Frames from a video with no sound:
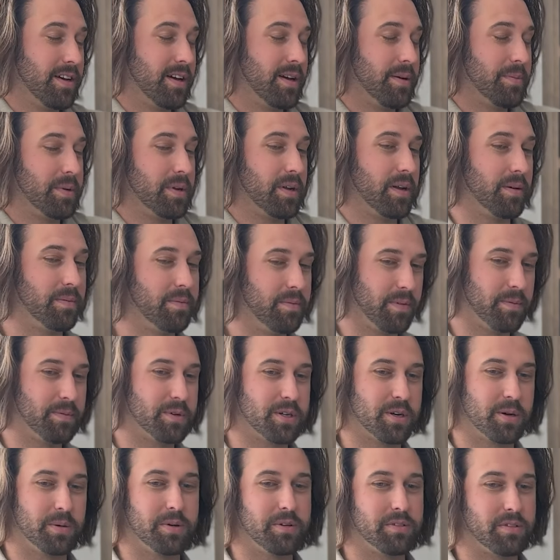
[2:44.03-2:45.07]
I mean, I'm, I'm
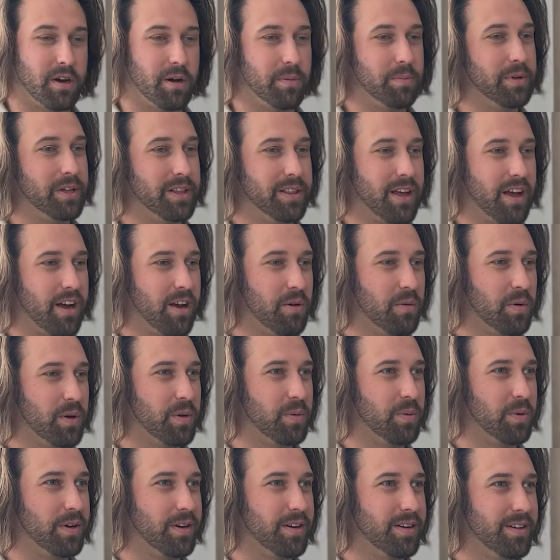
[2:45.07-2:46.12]
sure we've all been there
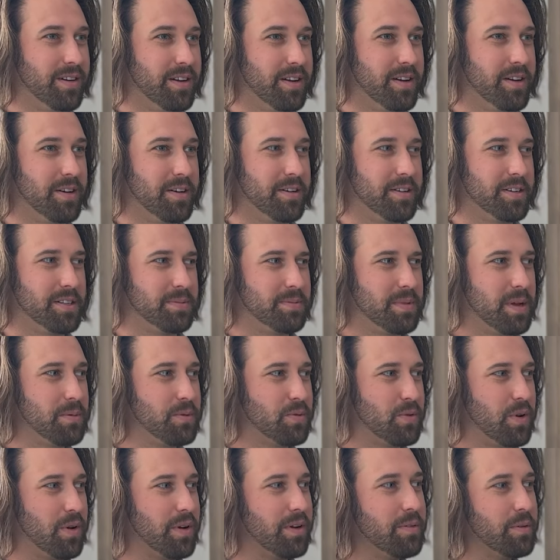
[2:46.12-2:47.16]
when we're sometimes
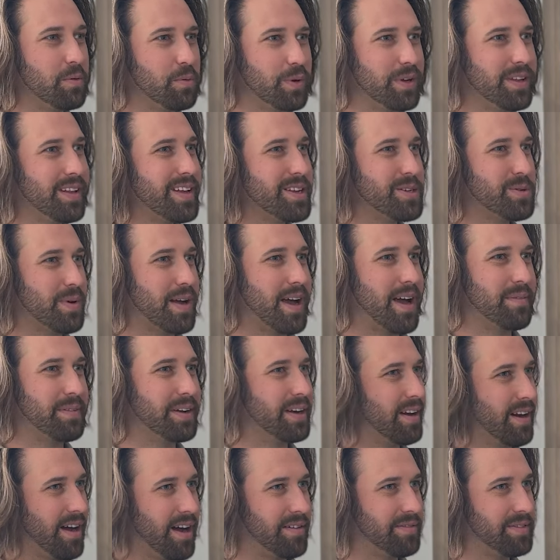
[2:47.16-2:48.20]
we don't even realize we're
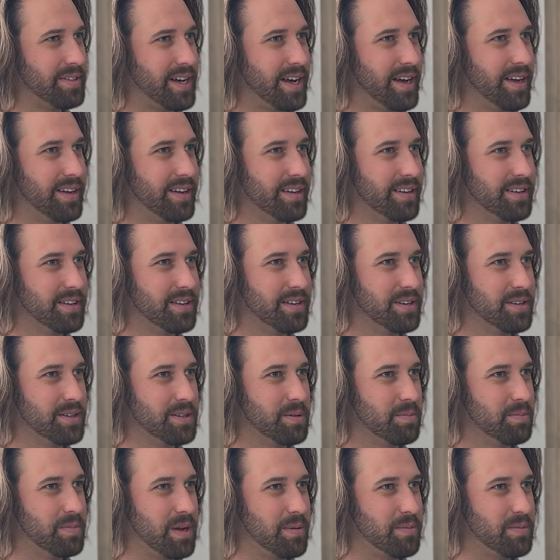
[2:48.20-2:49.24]
having an off day. Mm.
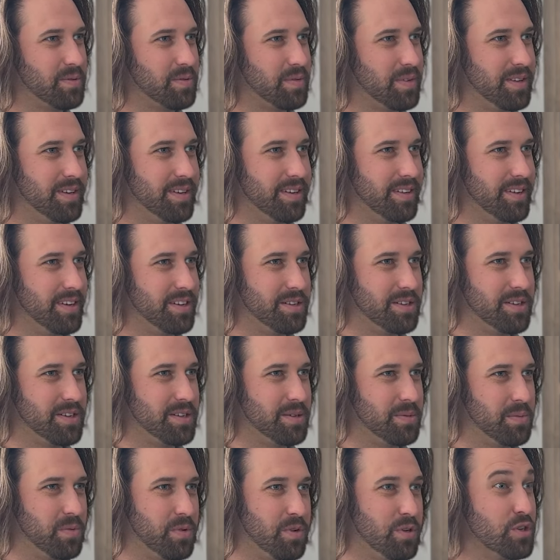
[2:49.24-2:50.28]
Sometimes we, it's
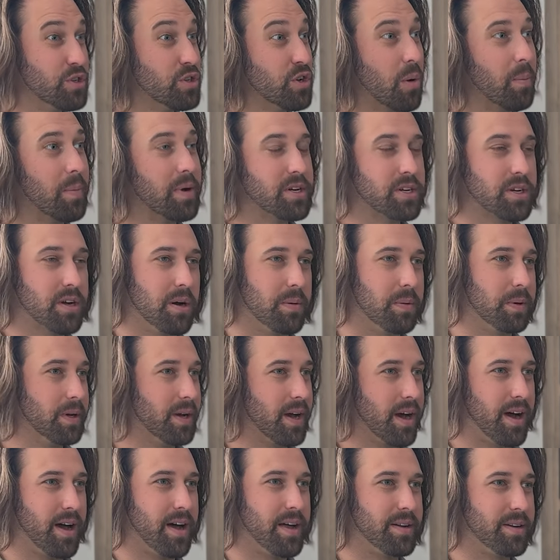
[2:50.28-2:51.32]
just there's so much going
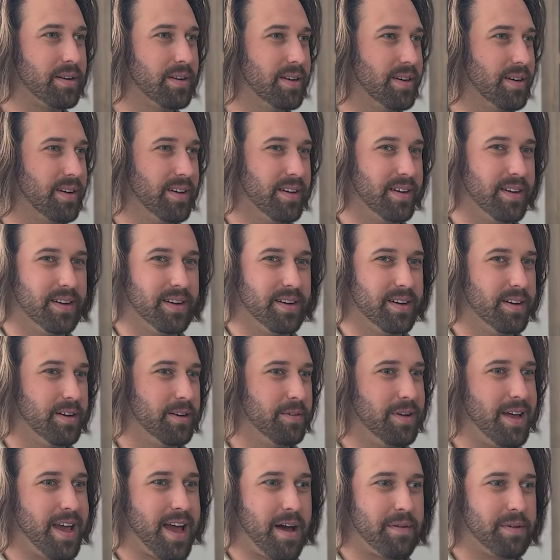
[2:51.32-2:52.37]
on
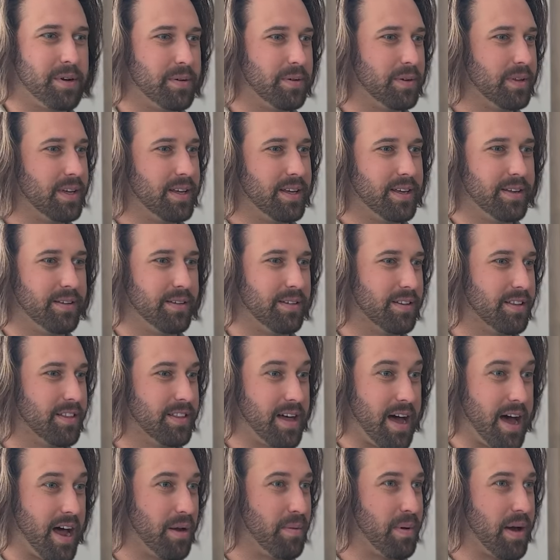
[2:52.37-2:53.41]
we haven't really
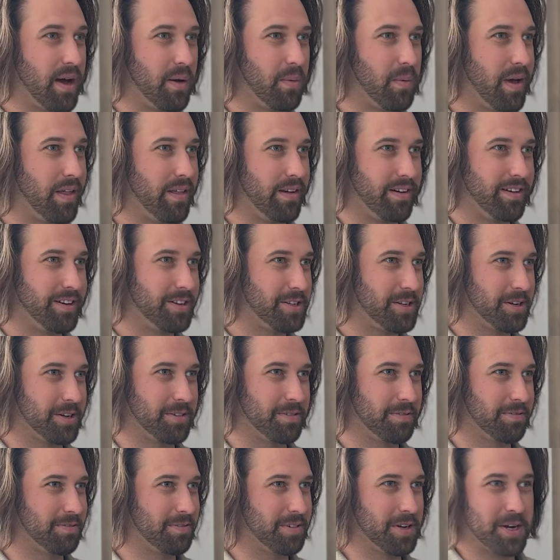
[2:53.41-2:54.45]
thought about whether it's a
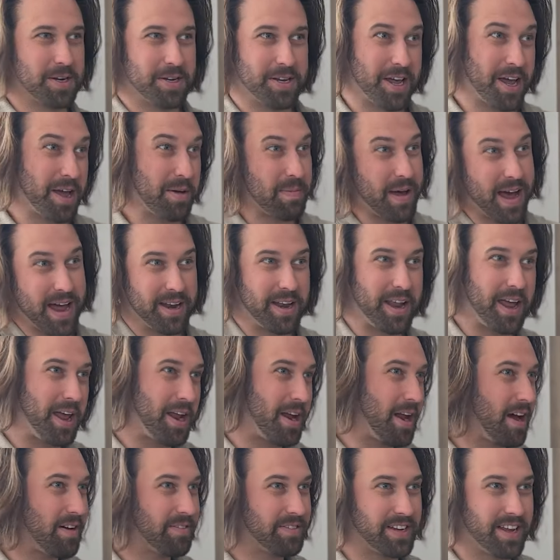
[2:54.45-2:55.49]
good day, a bad day,
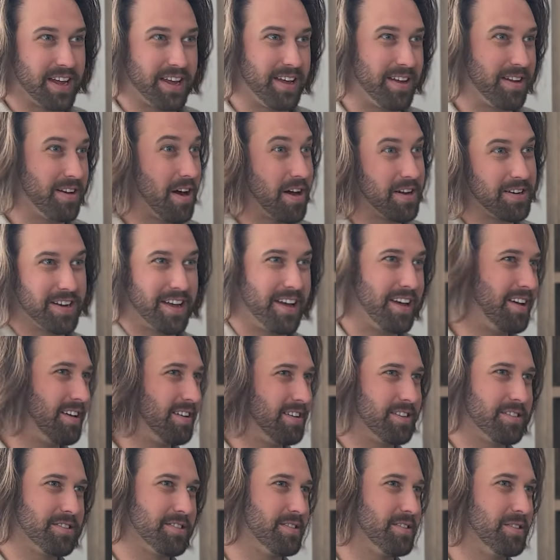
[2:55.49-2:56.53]
an off day, an on day. It
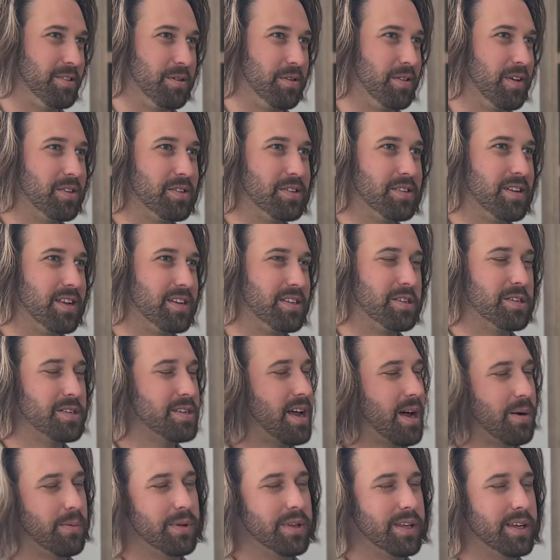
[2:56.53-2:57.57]
doesn't, you know, those that's just
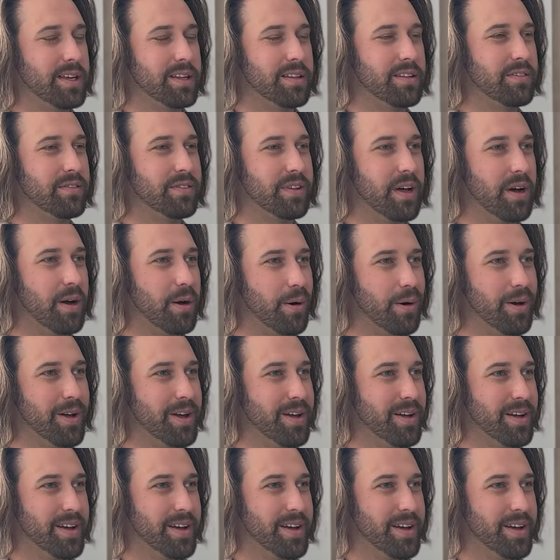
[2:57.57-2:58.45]
not really in the flow.